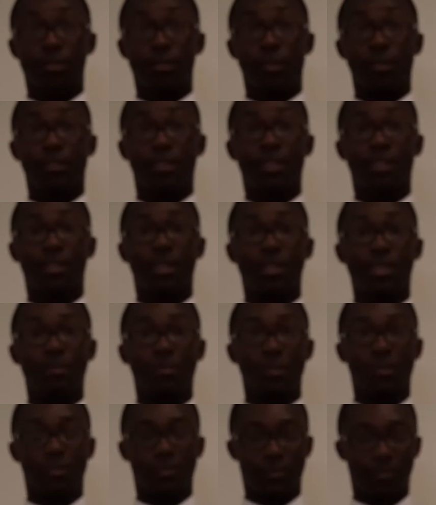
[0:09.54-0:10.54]
and startling
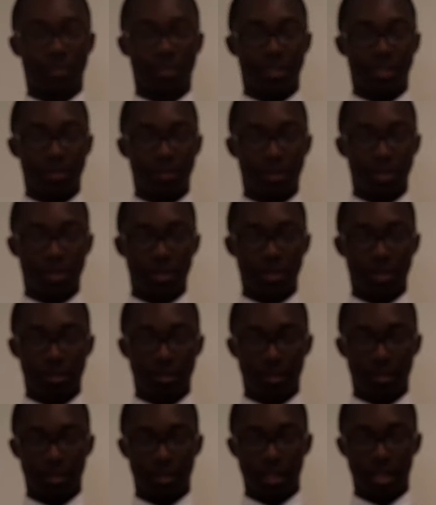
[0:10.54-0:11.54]
announcement for
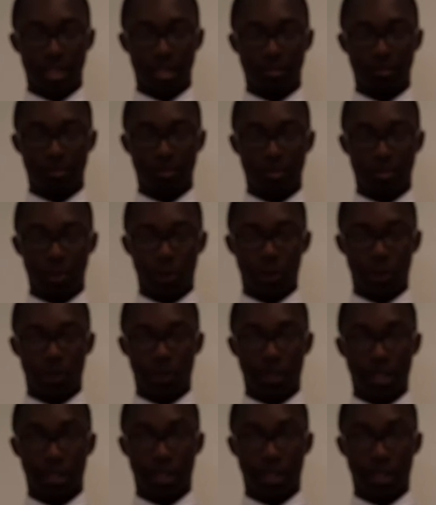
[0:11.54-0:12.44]
Mr. Samuel